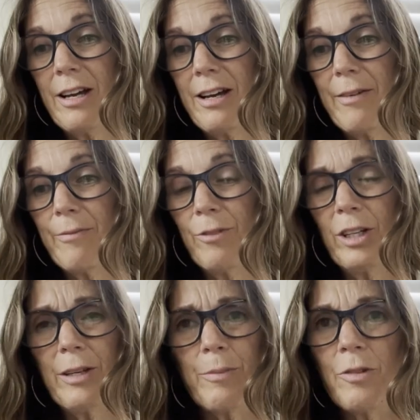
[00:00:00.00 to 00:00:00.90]

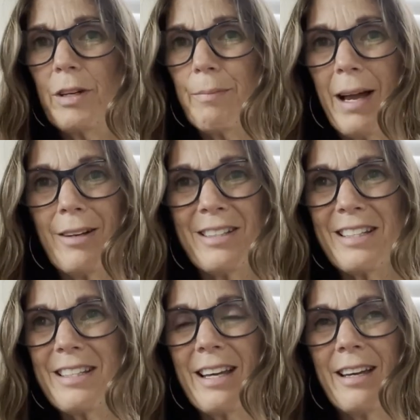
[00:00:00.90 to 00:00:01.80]
Really moving
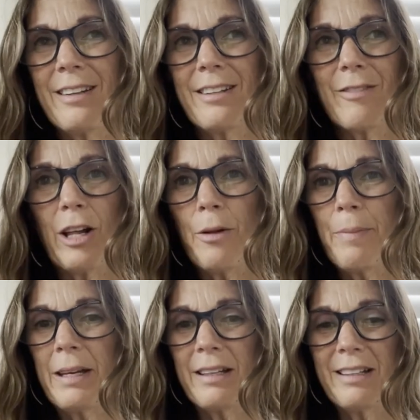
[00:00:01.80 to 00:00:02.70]
mountains and
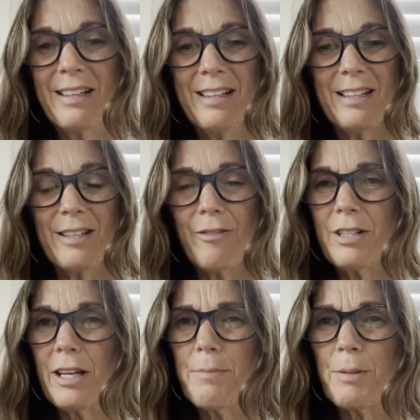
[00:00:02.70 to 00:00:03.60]
developing
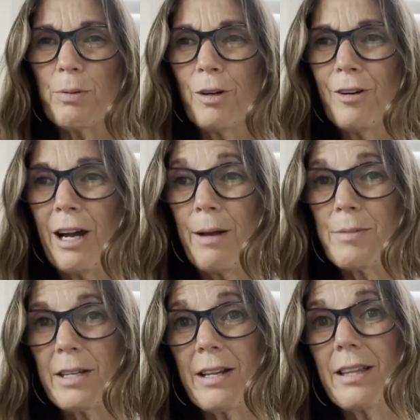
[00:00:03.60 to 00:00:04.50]
different types of
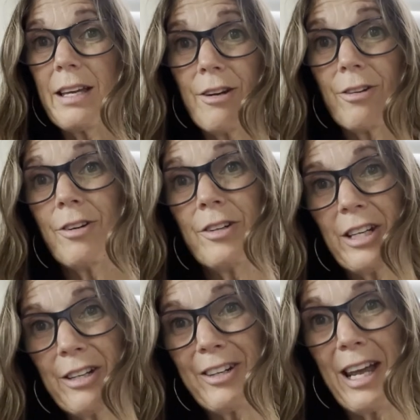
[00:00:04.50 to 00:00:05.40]
programs like the Here All
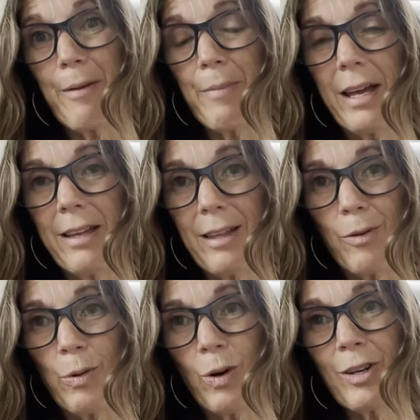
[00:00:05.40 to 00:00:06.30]
Year campaign
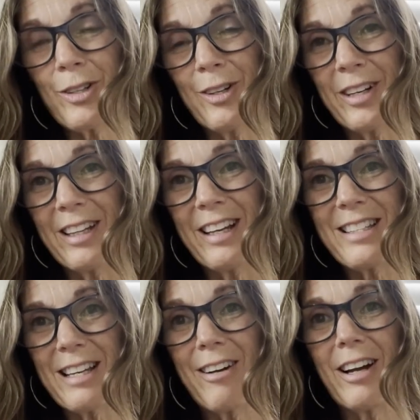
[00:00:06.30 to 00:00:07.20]
that we worked on, and
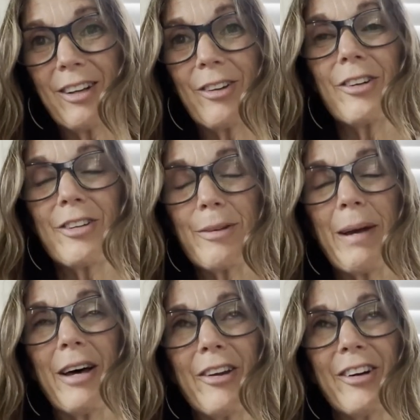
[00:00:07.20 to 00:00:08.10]
that's how I learned
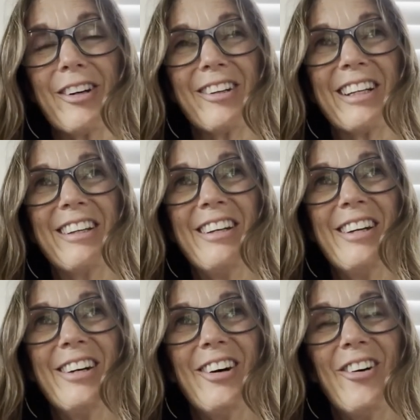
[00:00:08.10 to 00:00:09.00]
about her and
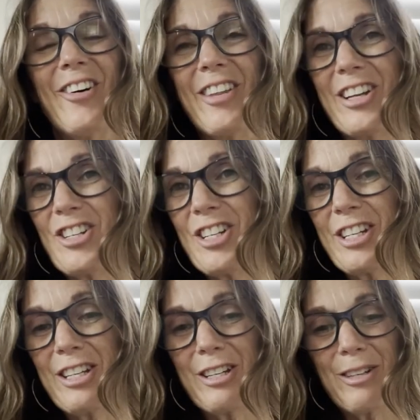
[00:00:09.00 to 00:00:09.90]
all that
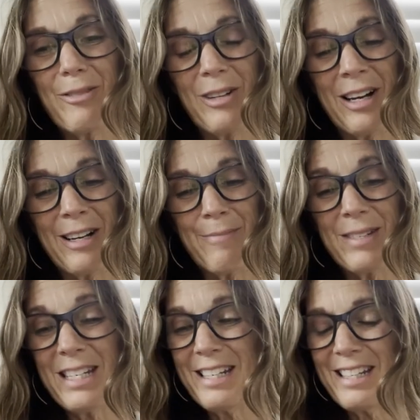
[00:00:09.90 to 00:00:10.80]
she
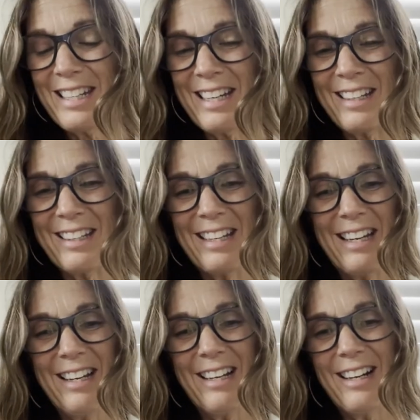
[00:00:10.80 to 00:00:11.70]
did, and
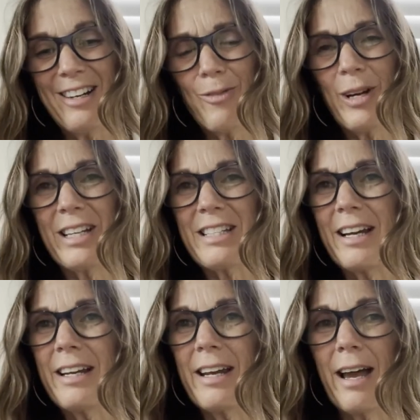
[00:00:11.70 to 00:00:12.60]
what a
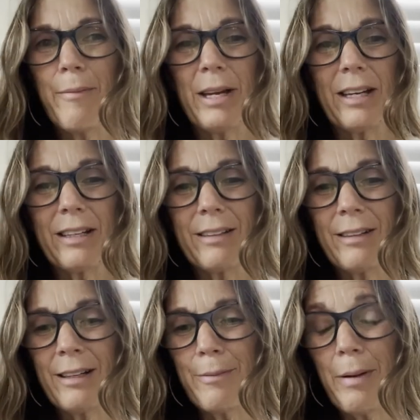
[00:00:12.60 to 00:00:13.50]
dynamic,
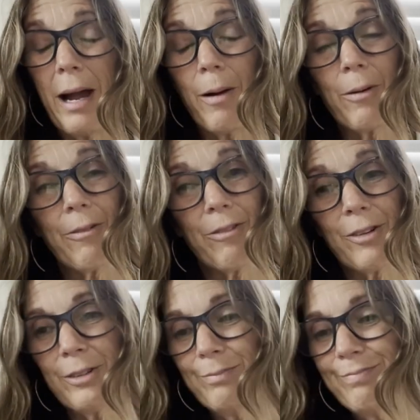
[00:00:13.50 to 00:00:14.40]
powerful